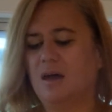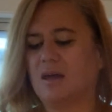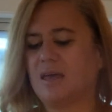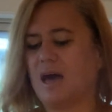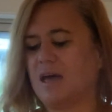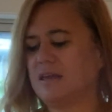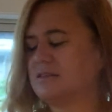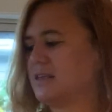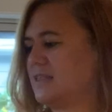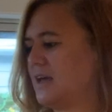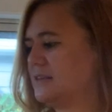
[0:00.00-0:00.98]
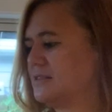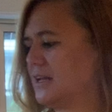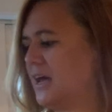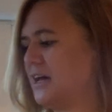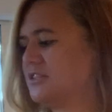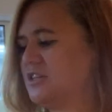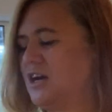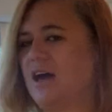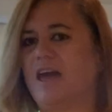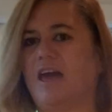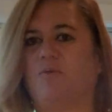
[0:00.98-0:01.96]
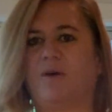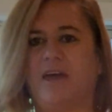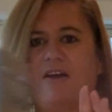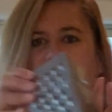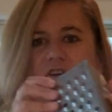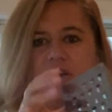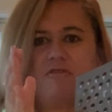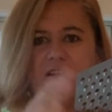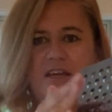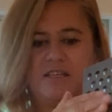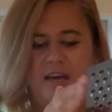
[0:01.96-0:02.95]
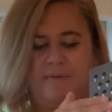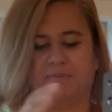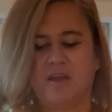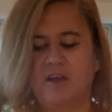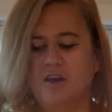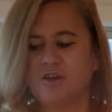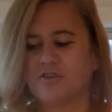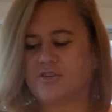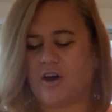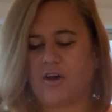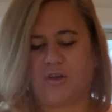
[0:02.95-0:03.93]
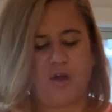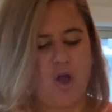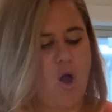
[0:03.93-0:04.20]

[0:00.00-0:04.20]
Okay, so that is a glass jar, and we have got a grater. So